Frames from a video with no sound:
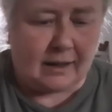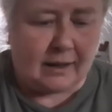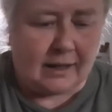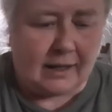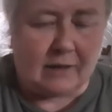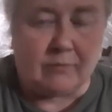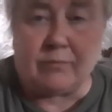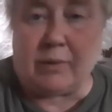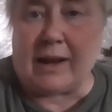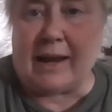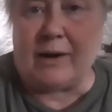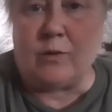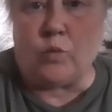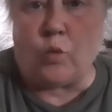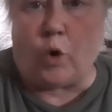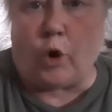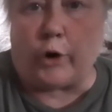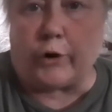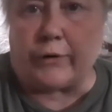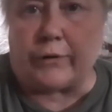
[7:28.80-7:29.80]
in plain
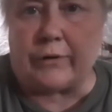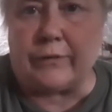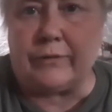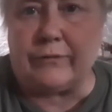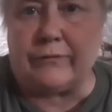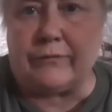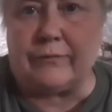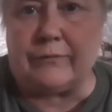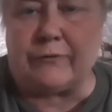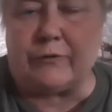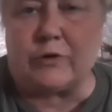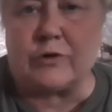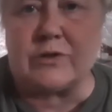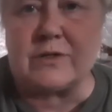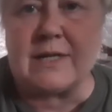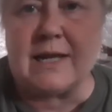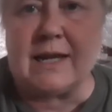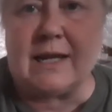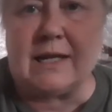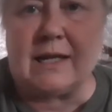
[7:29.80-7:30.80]
water, first
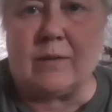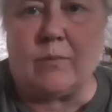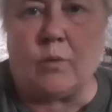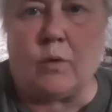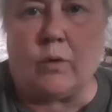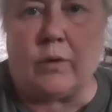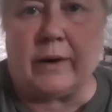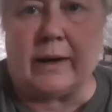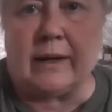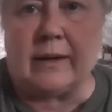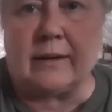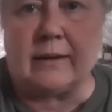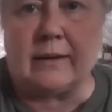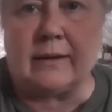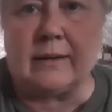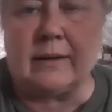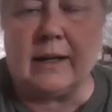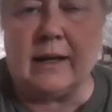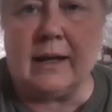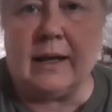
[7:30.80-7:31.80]
thing in the morning.
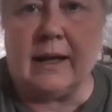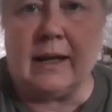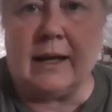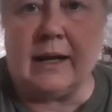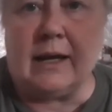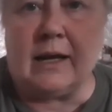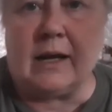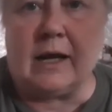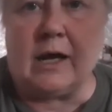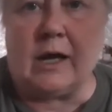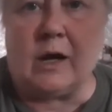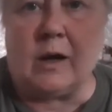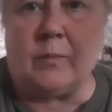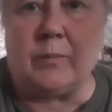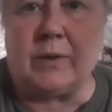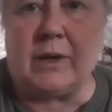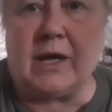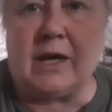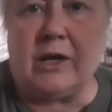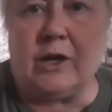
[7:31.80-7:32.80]
It'll help
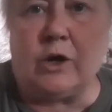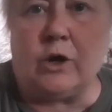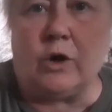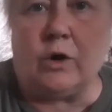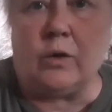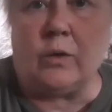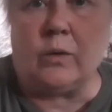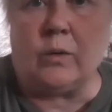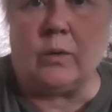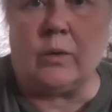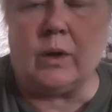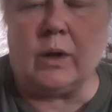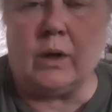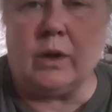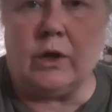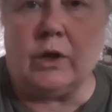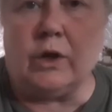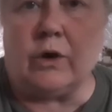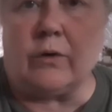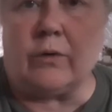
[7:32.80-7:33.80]
get you
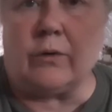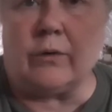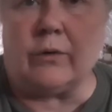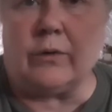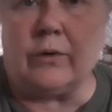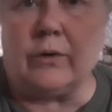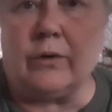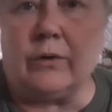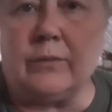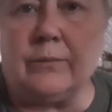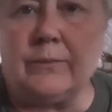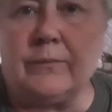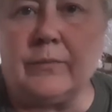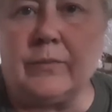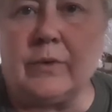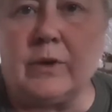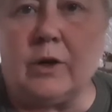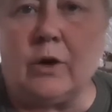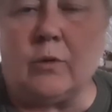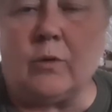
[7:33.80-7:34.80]
your,
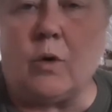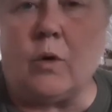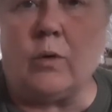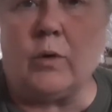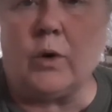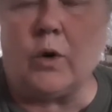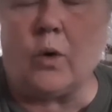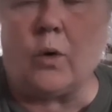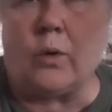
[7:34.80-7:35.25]
your, your,